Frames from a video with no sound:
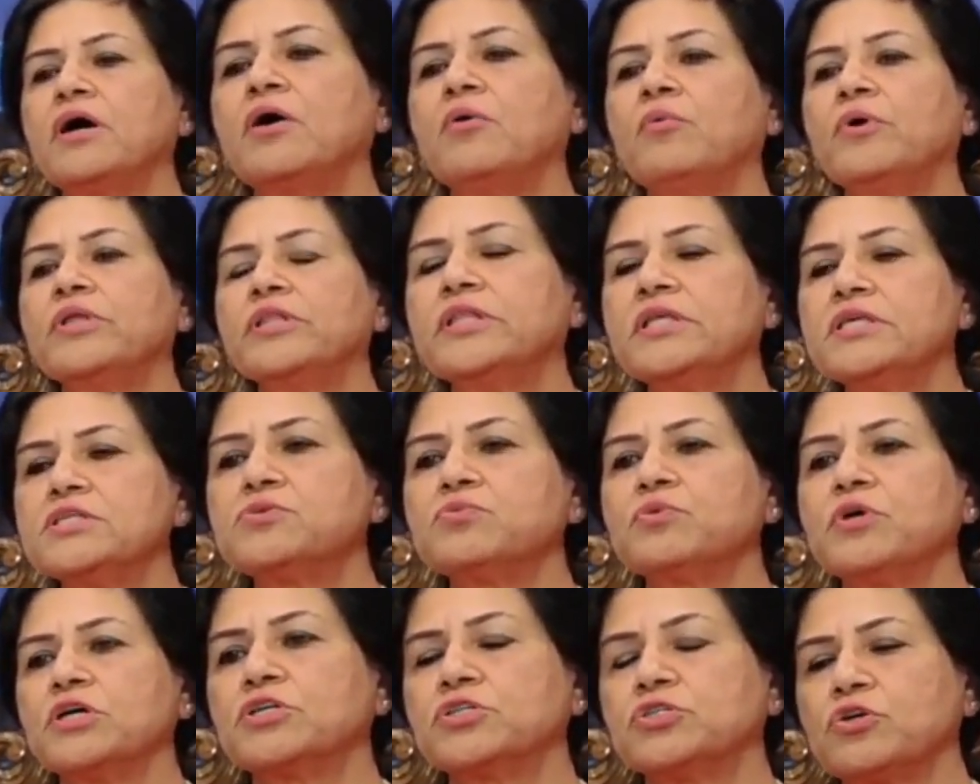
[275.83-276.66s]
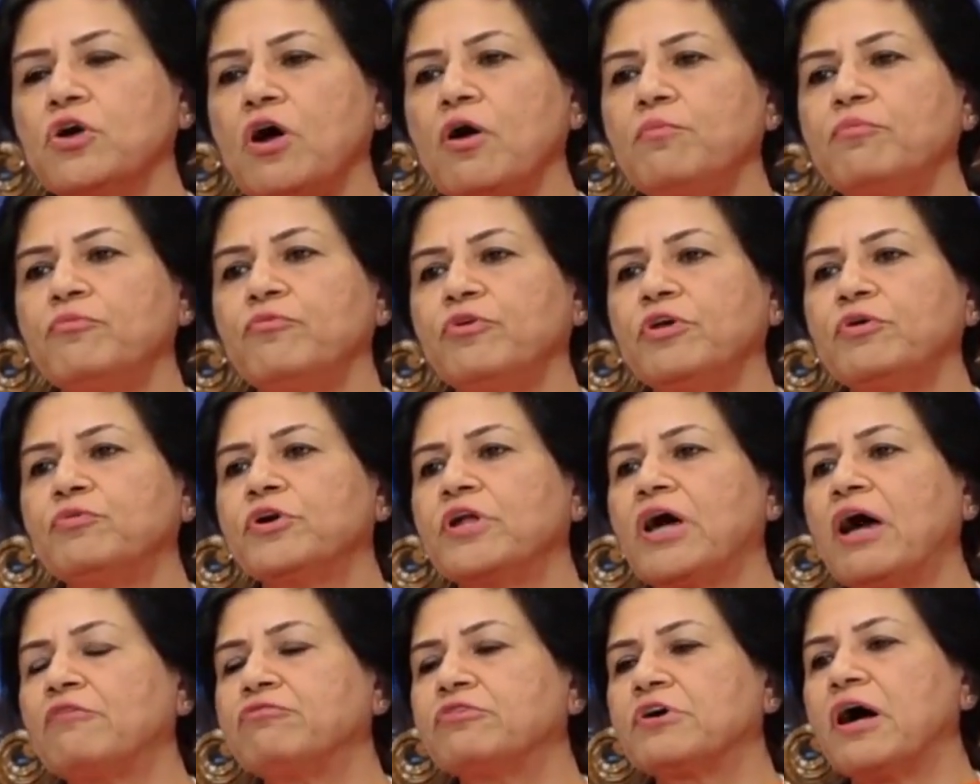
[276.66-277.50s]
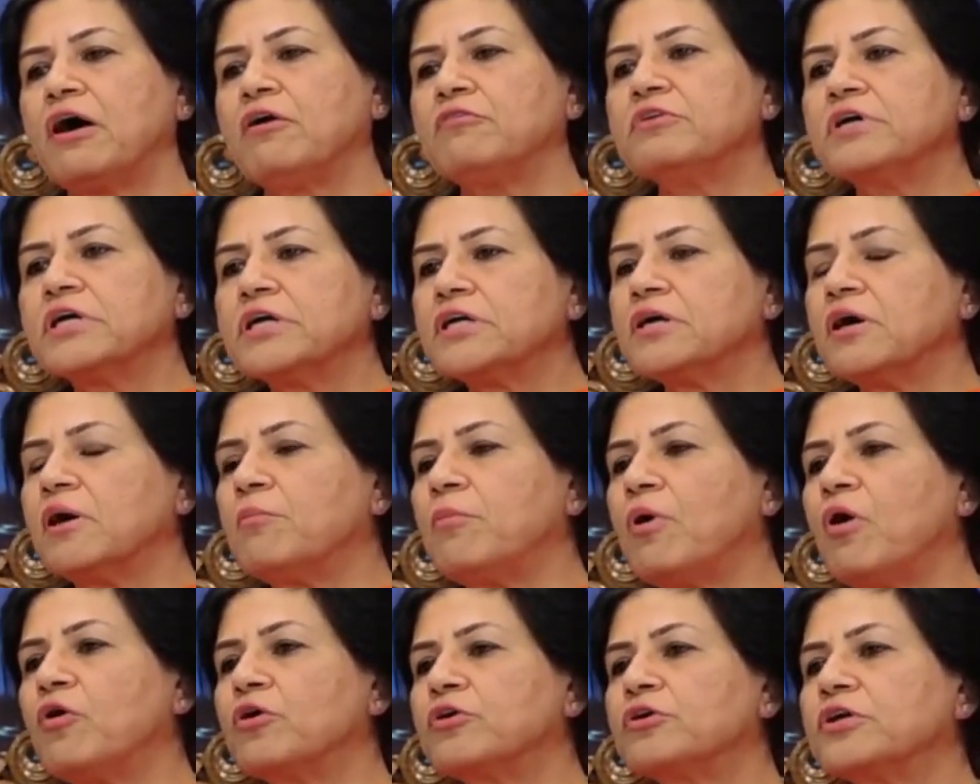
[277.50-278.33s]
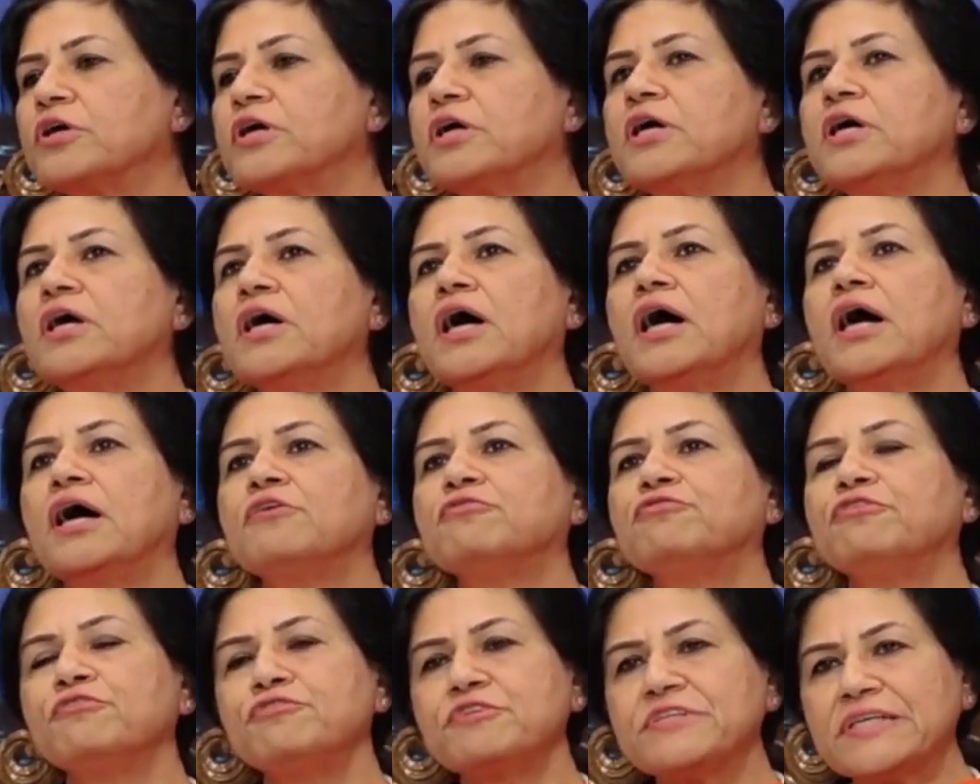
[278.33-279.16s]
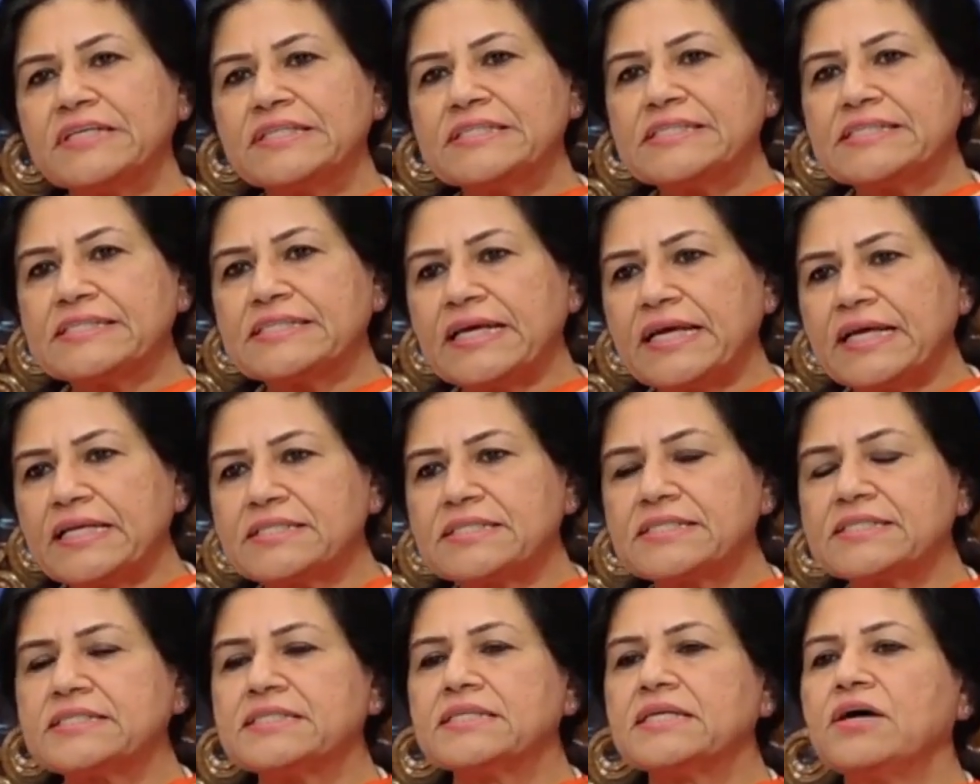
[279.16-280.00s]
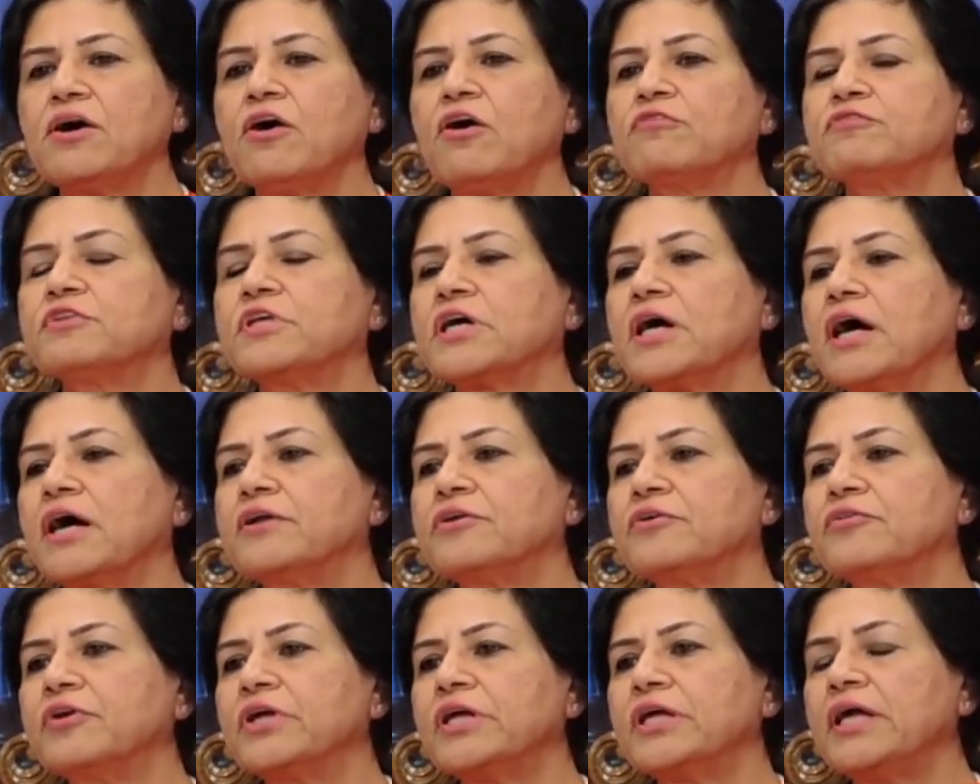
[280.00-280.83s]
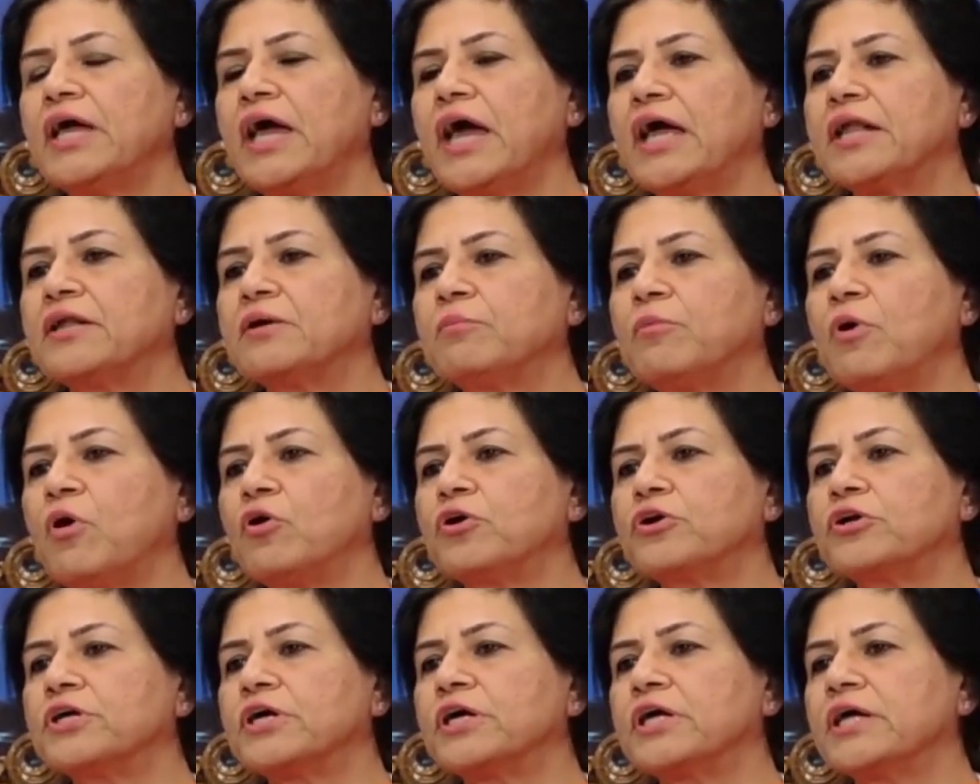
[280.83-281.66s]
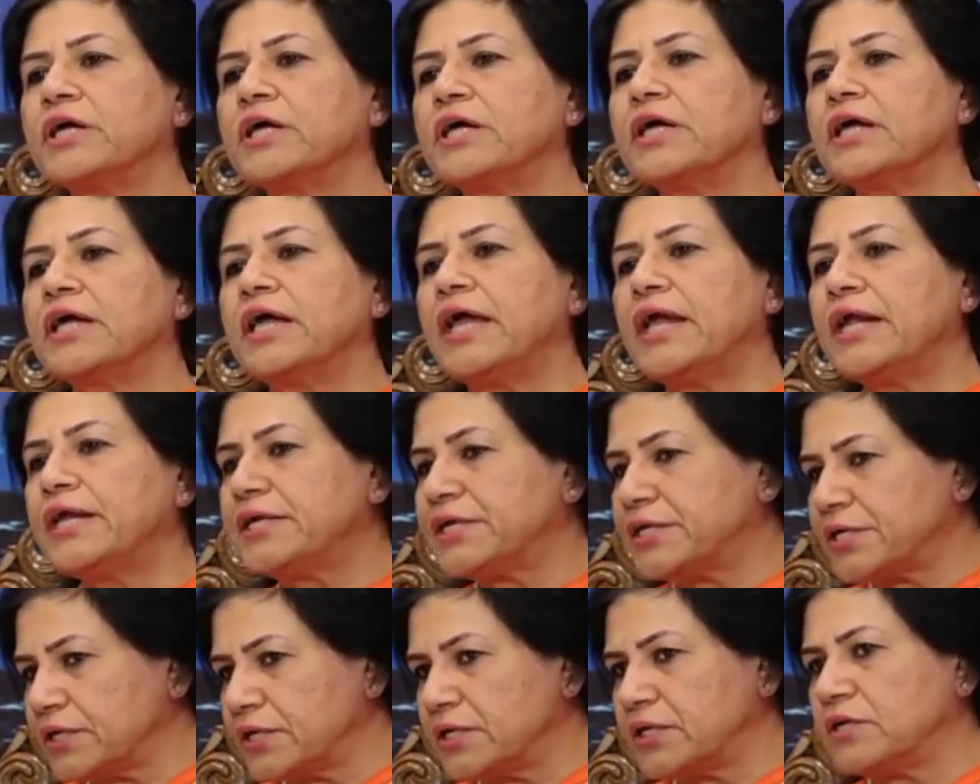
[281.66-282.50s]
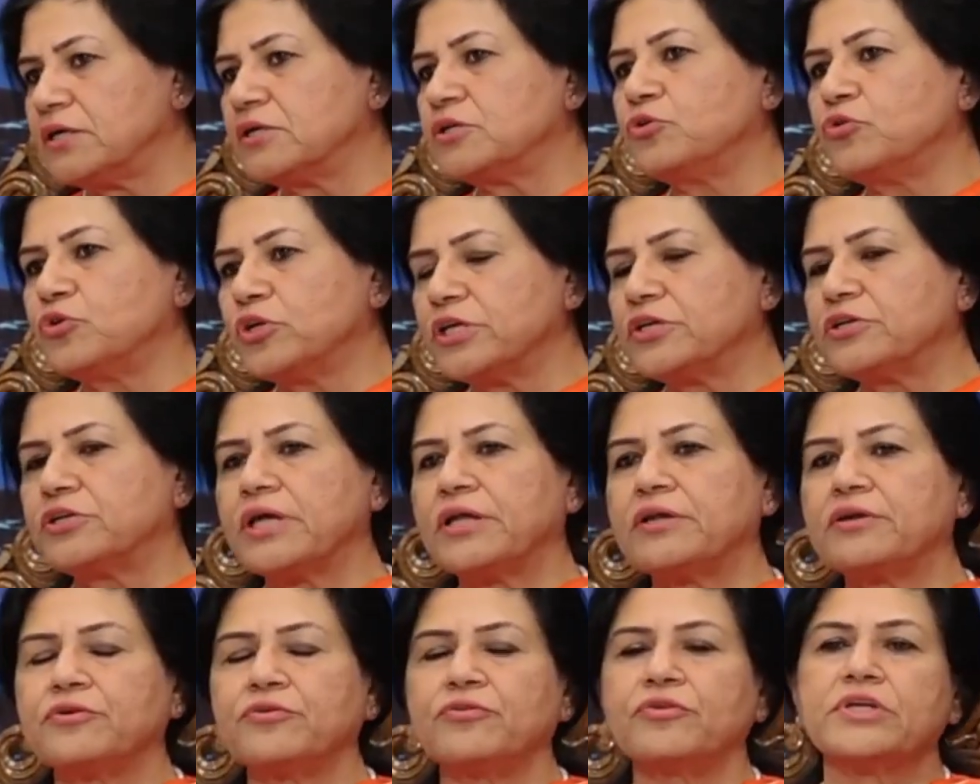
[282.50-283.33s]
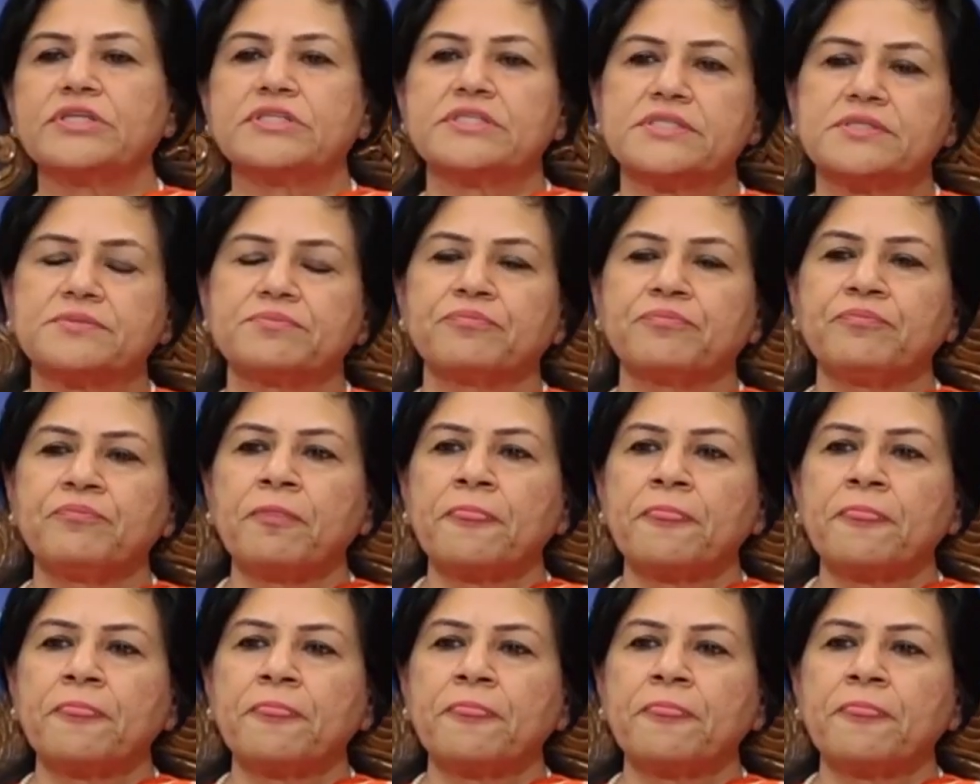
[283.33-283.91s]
With this workshop, we would have covered about 15 states of the country and about 8 union territories.